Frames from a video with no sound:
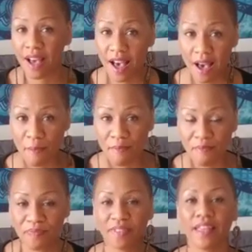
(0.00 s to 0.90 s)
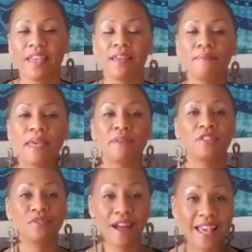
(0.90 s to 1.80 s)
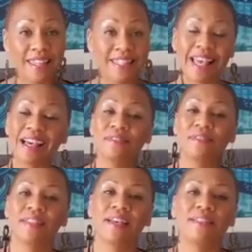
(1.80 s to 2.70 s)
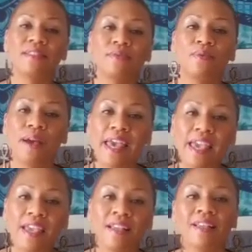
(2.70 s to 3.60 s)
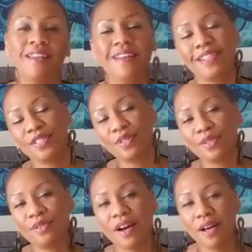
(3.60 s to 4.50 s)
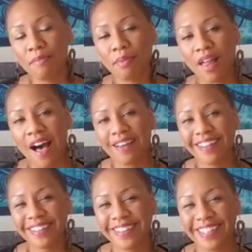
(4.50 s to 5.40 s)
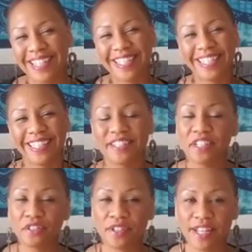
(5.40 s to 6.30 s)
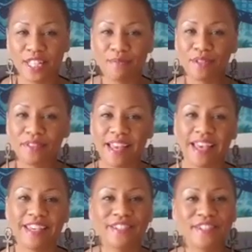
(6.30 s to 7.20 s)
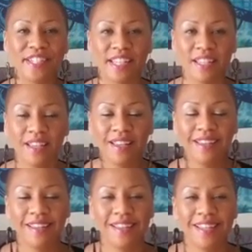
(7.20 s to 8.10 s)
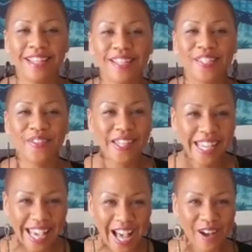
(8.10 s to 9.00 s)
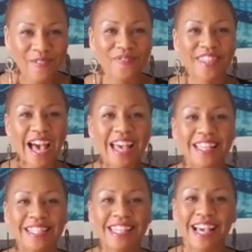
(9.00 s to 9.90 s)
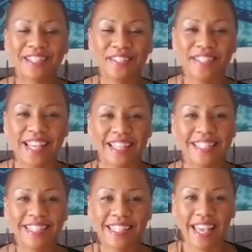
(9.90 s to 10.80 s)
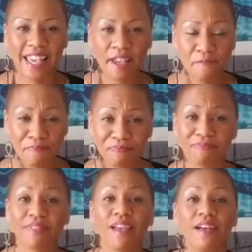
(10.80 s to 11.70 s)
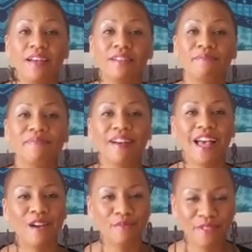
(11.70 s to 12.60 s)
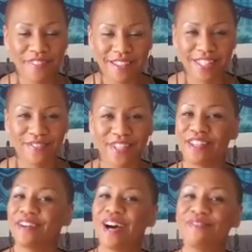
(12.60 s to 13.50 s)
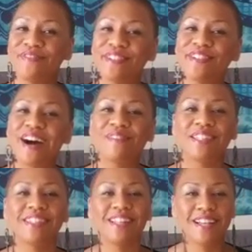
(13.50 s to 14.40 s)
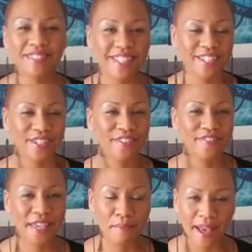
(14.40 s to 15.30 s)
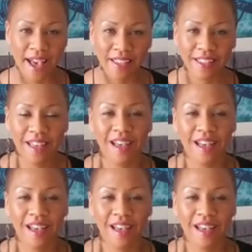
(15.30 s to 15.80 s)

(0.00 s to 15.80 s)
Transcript: up, and maybe try this exercise as a way to unblock and to clear and transmute that energy. So anyhow, that is the exercise today. I hope you found this video helpful. I would love to hear your feedback.